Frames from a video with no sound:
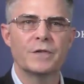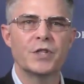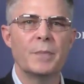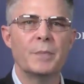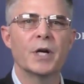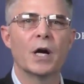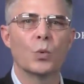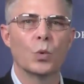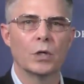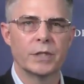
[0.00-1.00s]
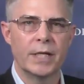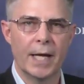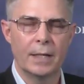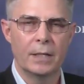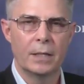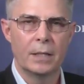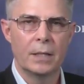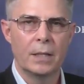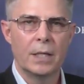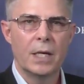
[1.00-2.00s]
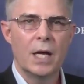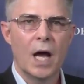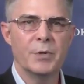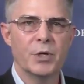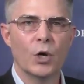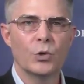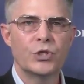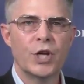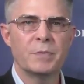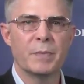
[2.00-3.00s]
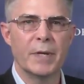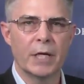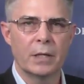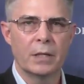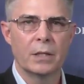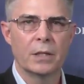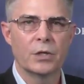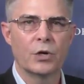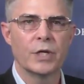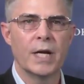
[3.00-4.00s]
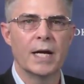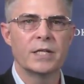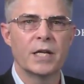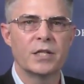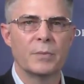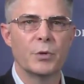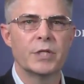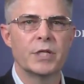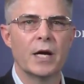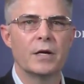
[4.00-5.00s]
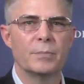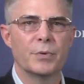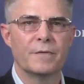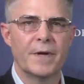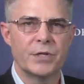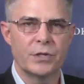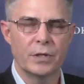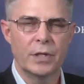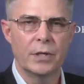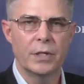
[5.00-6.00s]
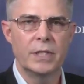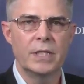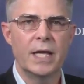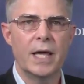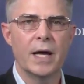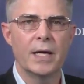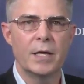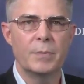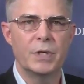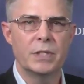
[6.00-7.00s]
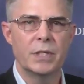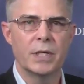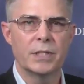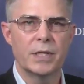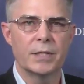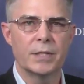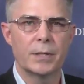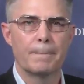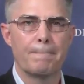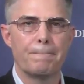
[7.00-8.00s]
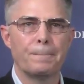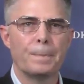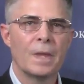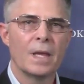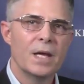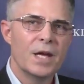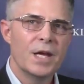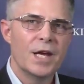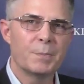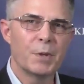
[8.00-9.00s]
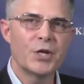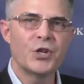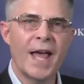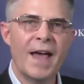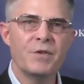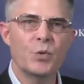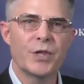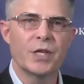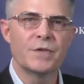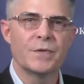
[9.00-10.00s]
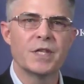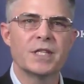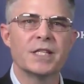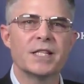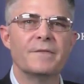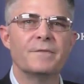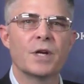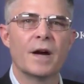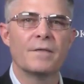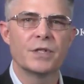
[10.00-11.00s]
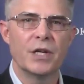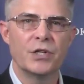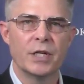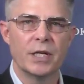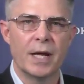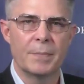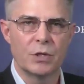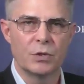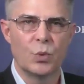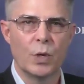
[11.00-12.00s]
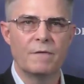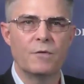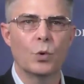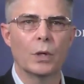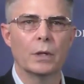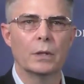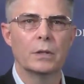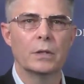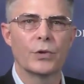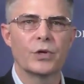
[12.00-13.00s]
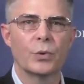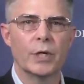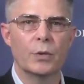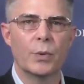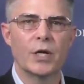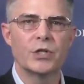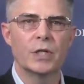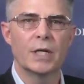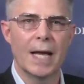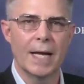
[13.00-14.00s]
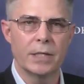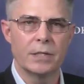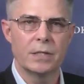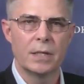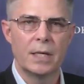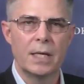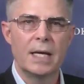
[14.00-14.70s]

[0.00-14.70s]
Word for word: shifts shaping our world today. I'm your host, James Minnich, Colonel United States Army retired and professor here at DKIAPCSS. It's a pleasure to have you with us for this insightful conversation in episode 24 North Korea Russia Alliance